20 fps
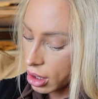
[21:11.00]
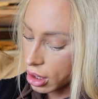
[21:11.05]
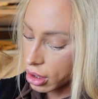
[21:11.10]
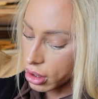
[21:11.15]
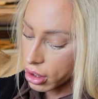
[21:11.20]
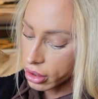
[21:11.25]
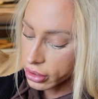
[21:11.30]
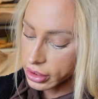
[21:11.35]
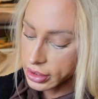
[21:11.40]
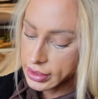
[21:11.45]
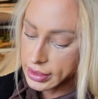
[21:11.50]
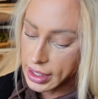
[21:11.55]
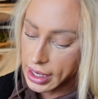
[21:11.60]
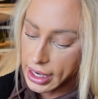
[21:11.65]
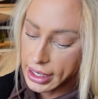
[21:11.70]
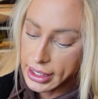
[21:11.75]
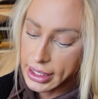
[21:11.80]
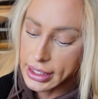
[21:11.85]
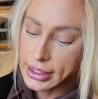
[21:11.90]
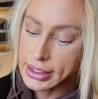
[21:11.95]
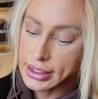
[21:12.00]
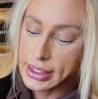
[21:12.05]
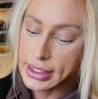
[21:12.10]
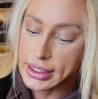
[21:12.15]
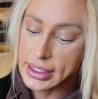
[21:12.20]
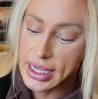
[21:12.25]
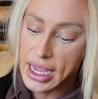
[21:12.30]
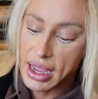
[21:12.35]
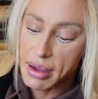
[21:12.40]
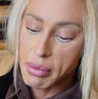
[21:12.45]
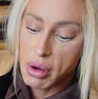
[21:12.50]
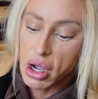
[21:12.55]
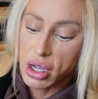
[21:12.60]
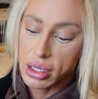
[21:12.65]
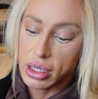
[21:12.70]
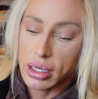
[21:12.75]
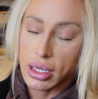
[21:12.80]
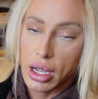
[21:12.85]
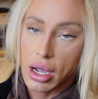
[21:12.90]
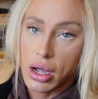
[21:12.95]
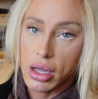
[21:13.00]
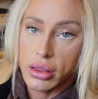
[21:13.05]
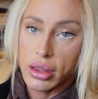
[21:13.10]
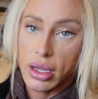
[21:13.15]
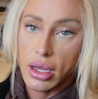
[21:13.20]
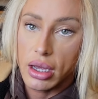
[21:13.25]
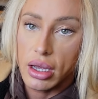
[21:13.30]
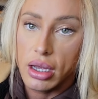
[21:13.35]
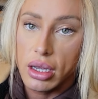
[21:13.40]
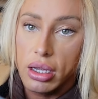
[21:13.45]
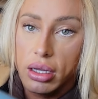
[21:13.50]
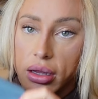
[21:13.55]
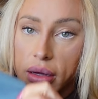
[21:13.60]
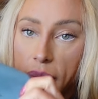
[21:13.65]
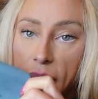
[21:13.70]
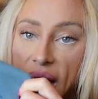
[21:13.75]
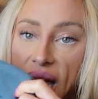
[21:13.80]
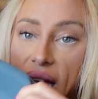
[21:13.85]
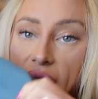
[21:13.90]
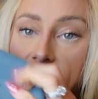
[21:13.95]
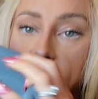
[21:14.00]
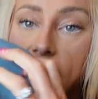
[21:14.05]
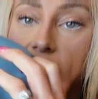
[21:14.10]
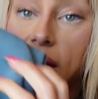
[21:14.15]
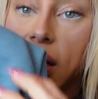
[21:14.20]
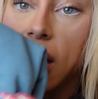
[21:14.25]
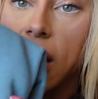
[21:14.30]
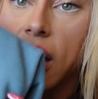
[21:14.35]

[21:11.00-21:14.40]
along the side. It's the same on the pants,